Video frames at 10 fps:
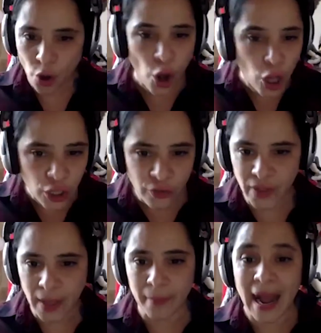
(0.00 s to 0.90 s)
all of
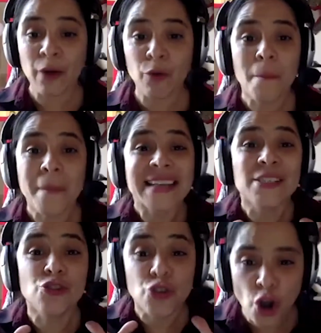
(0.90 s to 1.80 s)
them, are won by
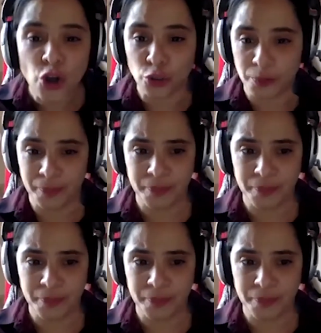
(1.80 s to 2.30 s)
struggle.